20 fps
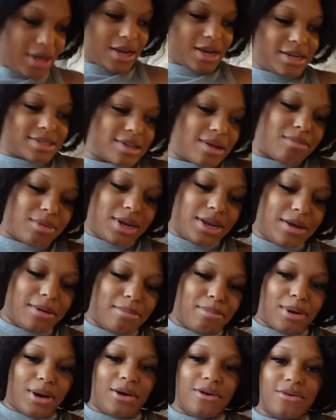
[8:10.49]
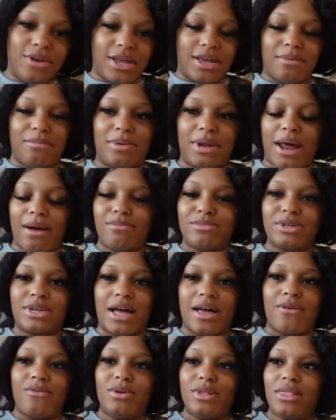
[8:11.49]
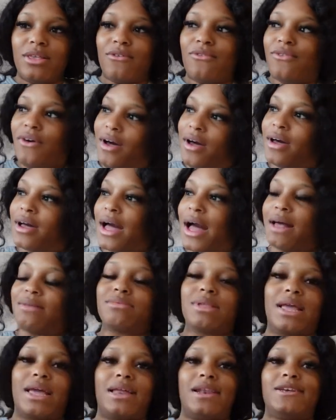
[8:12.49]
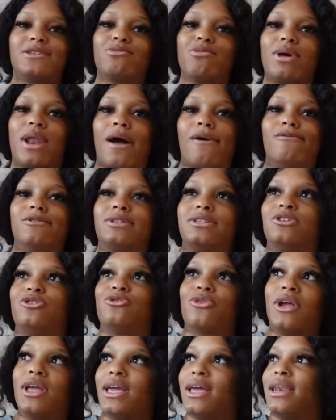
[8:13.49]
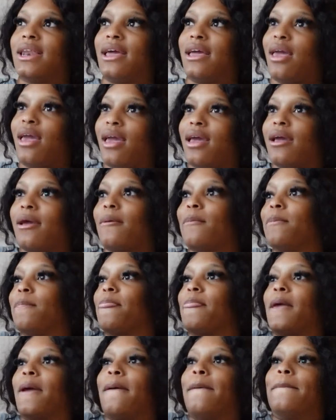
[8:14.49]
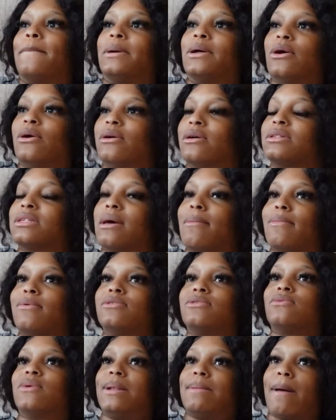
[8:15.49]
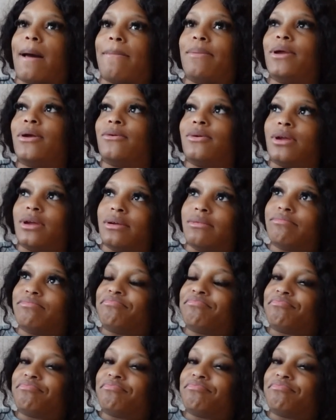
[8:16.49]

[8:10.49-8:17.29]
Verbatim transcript: it because I'm a little bloated. But I'm like, what the fuck? I'm thinking this what I was drinking and eating. But the whole time it was really my period